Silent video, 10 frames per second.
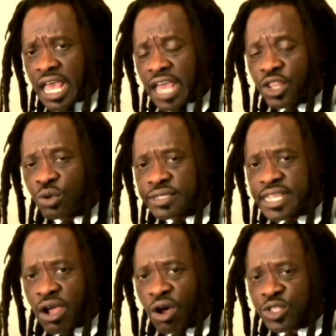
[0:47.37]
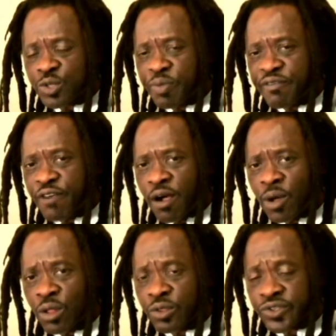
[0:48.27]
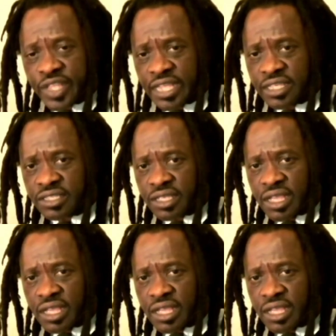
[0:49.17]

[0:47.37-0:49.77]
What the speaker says: and using us to perform all those things.